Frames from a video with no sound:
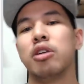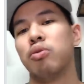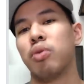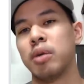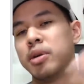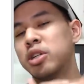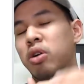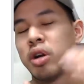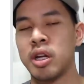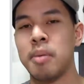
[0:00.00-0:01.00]
You want to be
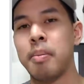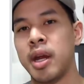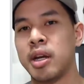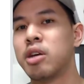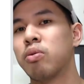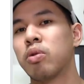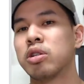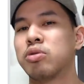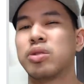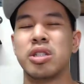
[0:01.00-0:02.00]
targeting the main
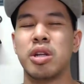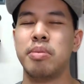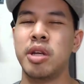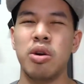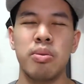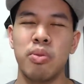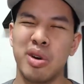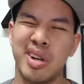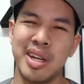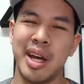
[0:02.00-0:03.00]
keywords, going to be no
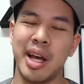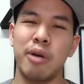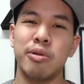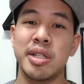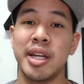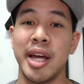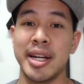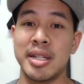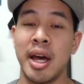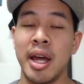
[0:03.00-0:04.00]
more than like, I would say like
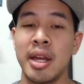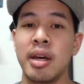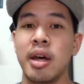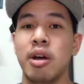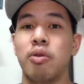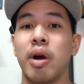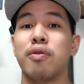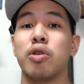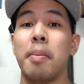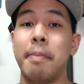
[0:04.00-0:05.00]
10, right?
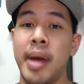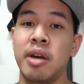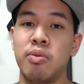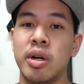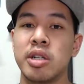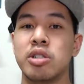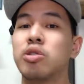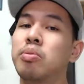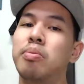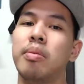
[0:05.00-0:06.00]
For the main ones.
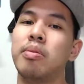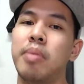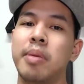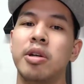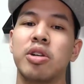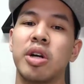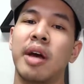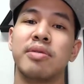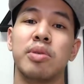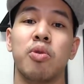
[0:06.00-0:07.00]
Maybe you're going
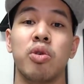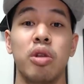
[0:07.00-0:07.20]
to have some more